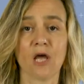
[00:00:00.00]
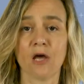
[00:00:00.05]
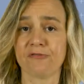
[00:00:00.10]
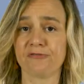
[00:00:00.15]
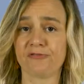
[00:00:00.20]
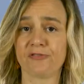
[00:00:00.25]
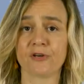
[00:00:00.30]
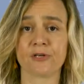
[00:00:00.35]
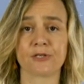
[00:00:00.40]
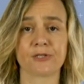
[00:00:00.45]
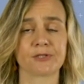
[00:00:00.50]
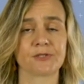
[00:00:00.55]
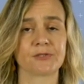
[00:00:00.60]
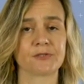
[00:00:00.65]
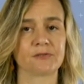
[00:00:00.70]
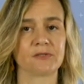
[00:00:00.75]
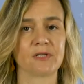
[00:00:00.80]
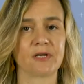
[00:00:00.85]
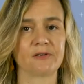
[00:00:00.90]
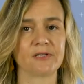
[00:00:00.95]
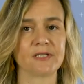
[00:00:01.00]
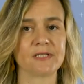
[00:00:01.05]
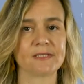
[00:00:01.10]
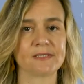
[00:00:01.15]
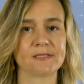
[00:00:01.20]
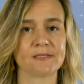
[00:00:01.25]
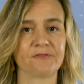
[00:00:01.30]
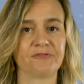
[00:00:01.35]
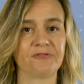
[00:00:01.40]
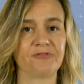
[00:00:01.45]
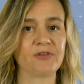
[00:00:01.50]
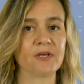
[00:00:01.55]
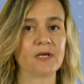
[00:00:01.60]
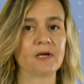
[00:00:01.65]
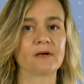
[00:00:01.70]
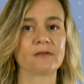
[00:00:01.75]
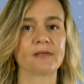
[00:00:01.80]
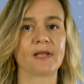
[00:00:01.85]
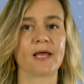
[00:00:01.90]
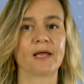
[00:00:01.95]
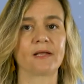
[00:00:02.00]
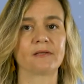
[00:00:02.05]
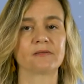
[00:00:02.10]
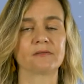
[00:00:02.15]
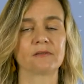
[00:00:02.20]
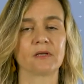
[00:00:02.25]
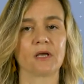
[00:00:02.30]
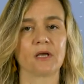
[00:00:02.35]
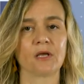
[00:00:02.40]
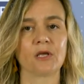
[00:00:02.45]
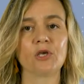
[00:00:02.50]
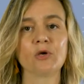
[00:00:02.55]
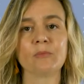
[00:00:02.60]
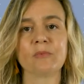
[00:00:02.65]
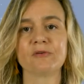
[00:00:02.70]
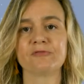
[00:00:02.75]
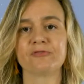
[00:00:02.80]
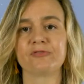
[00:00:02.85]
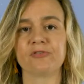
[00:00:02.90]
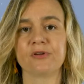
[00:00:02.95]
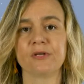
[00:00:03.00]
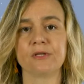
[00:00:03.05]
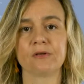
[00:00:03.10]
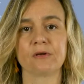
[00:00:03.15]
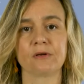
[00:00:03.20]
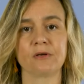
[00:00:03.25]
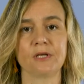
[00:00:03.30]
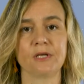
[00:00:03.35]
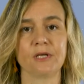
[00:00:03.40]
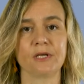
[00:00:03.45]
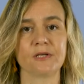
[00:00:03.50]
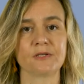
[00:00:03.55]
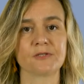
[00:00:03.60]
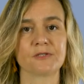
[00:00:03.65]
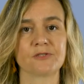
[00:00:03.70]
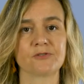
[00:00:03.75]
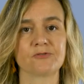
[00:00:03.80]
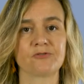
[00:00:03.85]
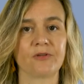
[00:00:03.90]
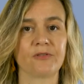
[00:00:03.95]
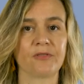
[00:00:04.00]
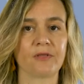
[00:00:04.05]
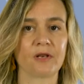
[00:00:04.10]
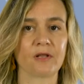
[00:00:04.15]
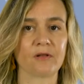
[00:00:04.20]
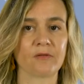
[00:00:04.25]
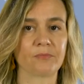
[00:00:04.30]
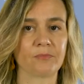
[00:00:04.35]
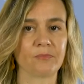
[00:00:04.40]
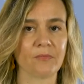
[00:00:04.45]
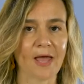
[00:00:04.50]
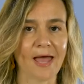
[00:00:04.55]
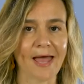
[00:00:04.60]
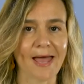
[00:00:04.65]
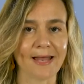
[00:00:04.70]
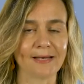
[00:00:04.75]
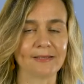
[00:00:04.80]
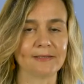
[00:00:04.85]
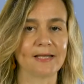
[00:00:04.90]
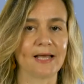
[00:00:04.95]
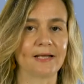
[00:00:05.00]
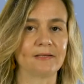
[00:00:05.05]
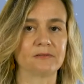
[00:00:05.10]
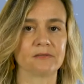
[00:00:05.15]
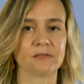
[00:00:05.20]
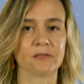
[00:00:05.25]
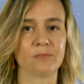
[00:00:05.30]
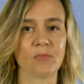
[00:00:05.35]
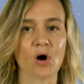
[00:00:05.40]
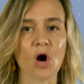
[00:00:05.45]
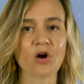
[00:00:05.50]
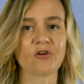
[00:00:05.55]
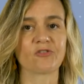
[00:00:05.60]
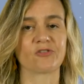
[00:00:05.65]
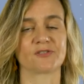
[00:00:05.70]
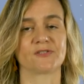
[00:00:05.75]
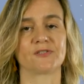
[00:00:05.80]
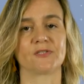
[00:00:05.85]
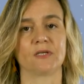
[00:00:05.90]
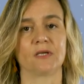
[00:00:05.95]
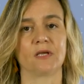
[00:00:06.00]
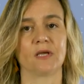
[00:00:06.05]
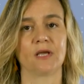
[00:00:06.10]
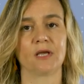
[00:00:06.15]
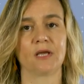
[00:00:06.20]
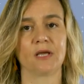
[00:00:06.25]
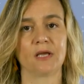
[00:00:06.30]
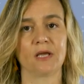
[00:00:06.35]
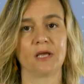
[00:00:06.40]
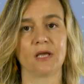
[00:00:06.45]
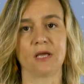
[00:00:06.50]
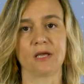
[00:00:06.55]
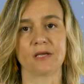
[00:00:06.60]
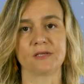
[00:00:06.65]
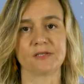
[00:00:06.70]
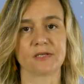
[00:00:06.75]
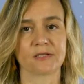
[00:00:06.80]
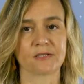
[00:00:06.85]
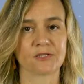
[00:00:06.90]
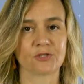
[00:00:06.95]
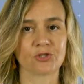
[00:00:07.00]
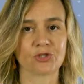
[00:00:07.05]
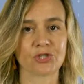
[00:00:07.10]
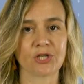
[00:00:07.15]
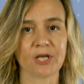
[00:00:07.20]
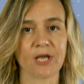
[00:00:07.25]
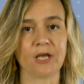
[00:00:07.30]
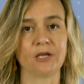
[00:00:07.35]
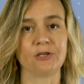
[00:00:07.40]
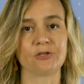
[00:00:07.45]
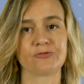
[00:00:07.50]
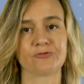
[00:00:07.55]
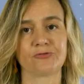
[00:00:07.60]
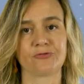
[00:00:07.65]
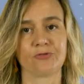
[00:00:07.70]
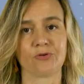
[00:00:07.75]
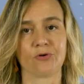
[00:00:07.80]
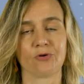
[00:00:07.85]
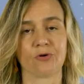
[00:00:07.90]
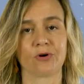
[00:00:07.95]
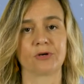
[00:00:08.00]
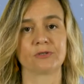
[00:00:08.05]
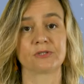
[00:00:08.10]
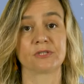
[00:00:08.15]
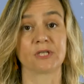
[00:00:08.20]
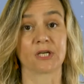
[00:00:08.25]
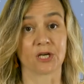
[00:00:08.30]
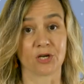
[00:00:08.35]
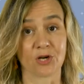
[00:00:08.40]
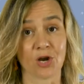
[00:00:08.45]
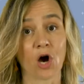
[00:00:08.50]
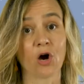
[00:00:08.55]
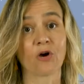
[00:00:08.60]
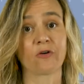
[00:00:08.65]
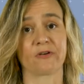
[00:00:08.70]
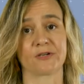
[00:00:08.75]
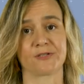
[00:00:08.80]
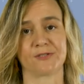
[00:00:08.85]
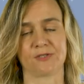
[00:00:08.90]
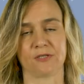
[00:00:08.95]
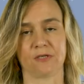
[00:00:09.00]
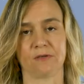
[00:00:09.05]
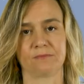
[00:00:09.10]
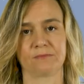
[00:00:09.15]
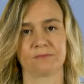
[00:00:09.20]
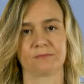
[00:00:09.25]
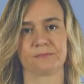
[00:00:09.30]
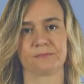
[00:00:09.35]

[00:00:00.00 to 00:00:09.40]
First, there is the fear that human freedom is threatened and that democracy is exchanged for technocracy.